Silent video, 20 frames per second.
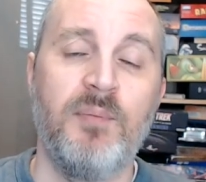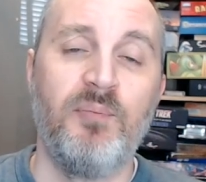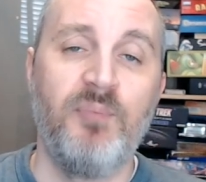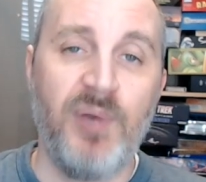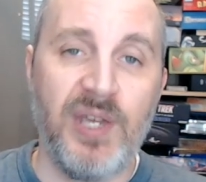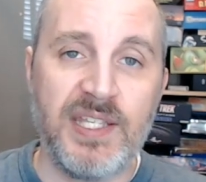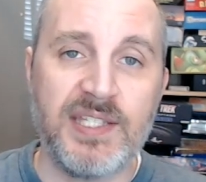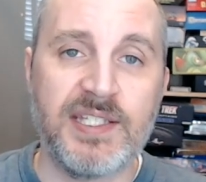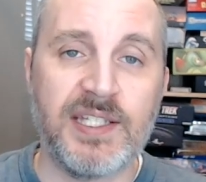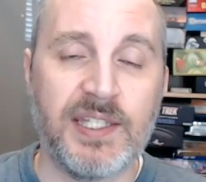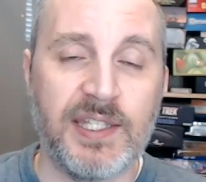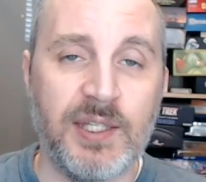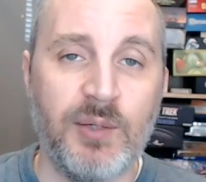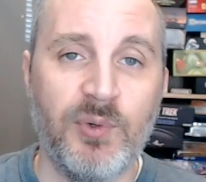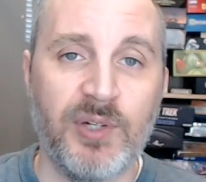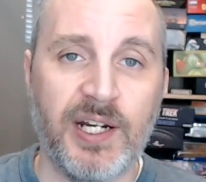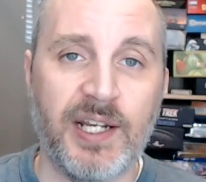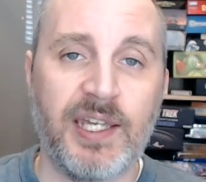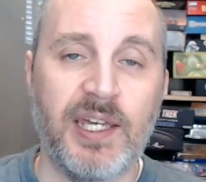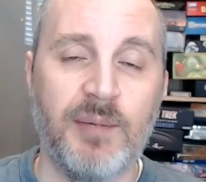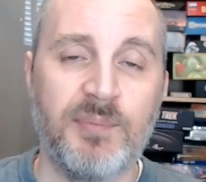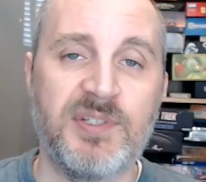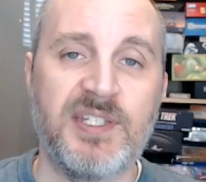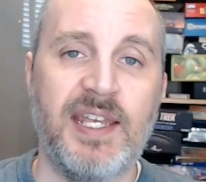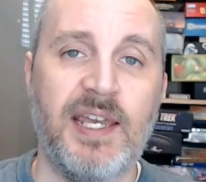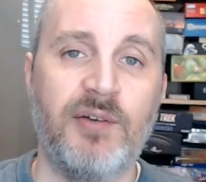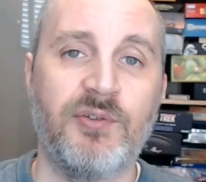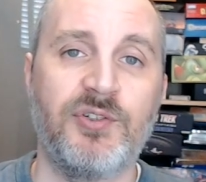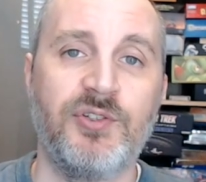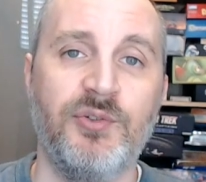Basically, what it comes
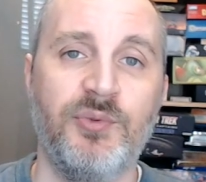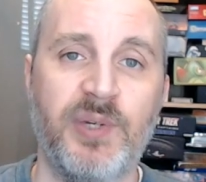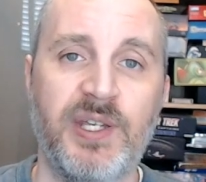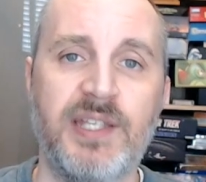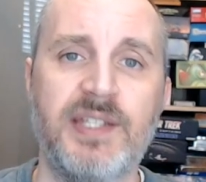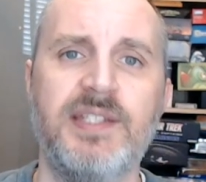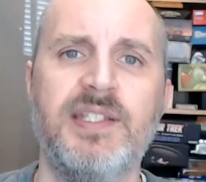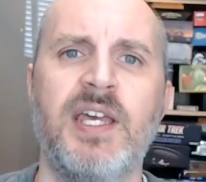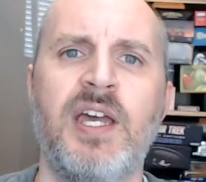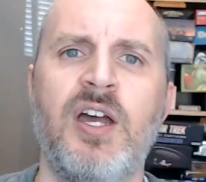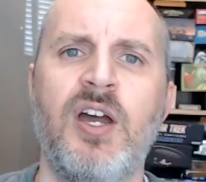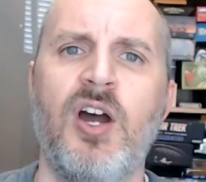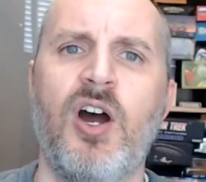down to is,